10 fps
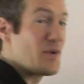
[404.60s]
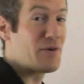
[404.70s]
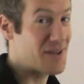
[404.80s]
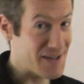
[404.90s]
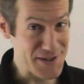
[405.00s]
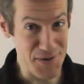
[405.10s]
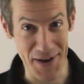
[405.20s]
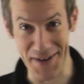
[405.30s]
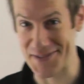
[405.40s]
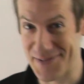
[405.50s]
won't catch you
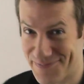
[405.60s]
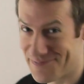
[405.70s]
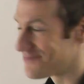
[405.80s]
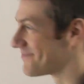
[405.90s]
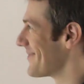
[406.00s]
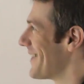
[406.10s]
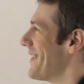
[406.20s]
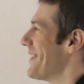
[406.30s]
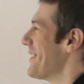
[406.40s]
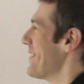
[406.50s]
out.
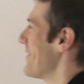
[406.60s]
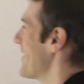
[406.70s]
All